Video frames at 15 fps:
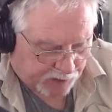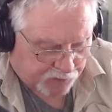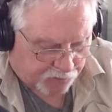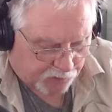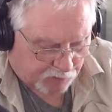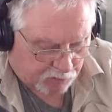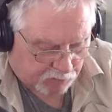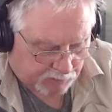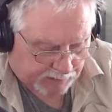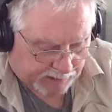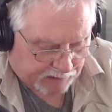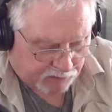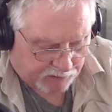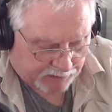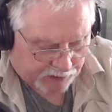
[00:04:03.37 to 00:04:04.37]
federal
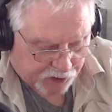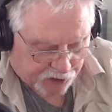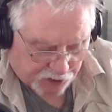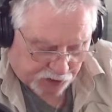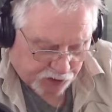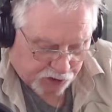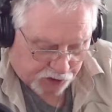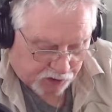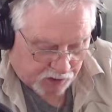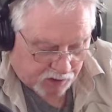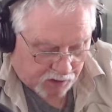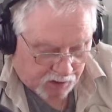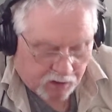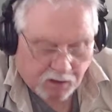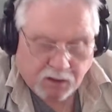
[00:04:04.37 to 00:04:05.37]
regulations,
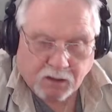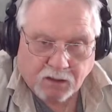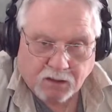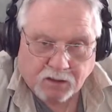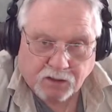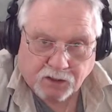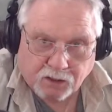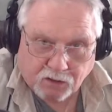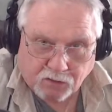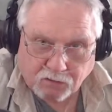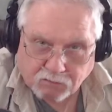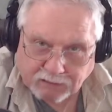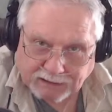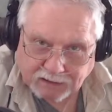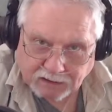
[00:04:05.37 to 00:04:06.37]

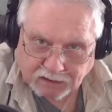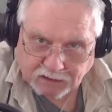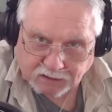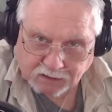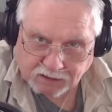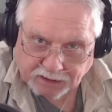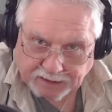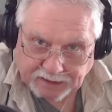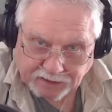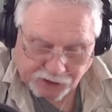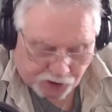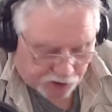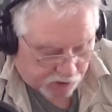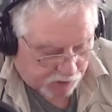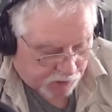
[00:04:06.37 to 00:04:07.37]

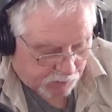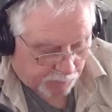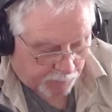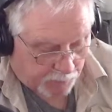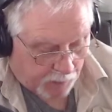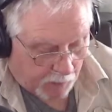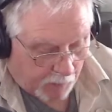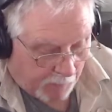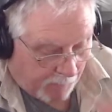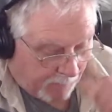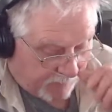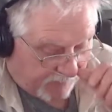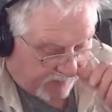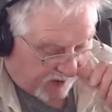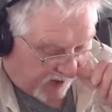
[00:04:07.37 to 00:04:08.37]
regulations
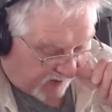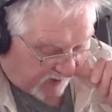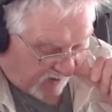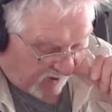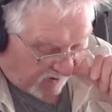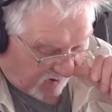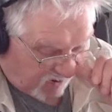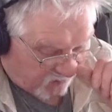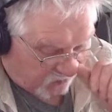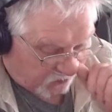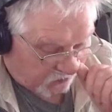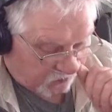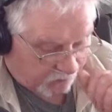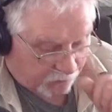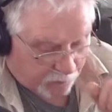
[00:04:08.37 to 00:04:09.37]
that
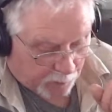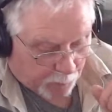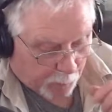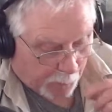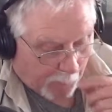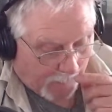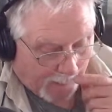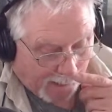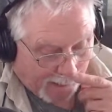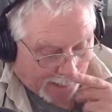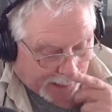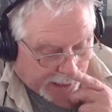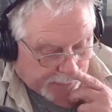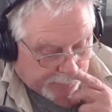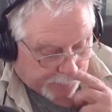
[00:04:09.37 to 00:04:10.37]
govern
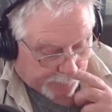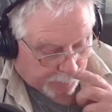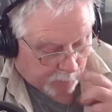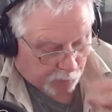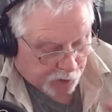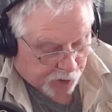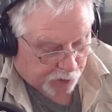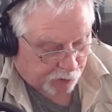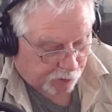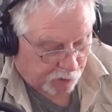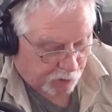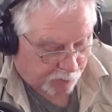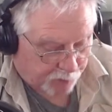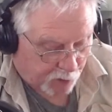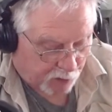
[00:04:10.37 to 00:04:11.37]
key federal student
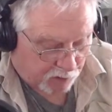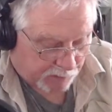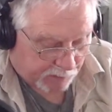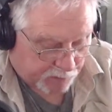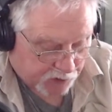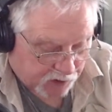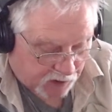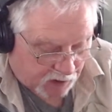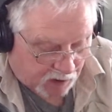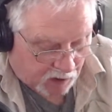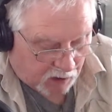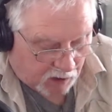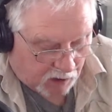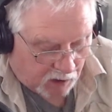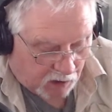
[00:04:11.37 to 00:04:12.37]
loan programs.
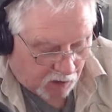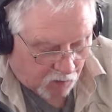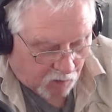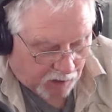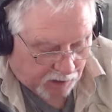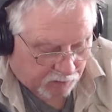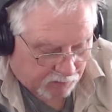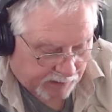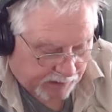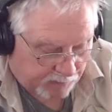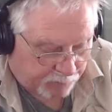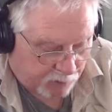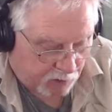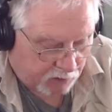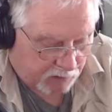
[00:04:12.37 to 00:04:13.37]
A wide array of
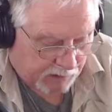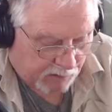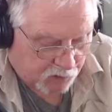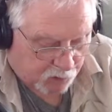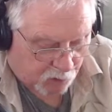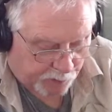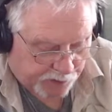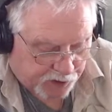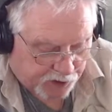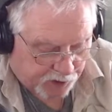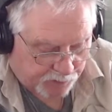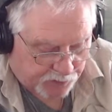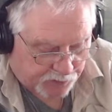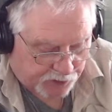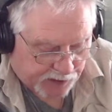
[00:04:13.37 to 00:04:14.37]
programs will be
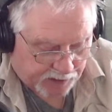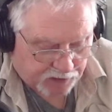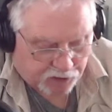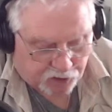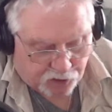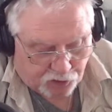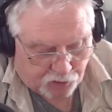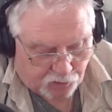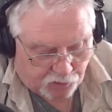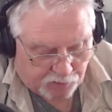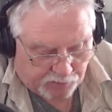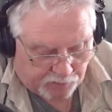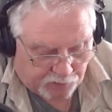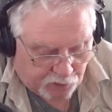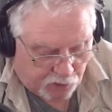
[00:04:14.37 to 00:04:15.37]
subject to
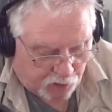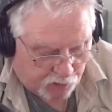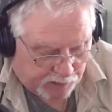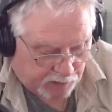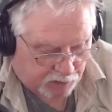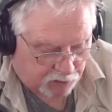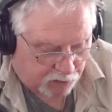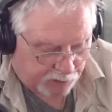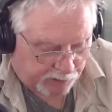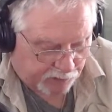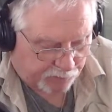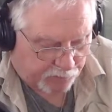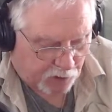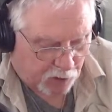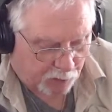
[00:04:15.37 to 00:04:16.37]
review, including
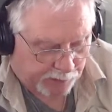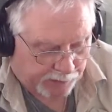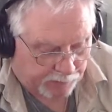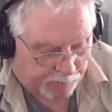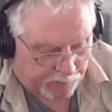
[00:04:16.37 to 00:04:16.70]
the following.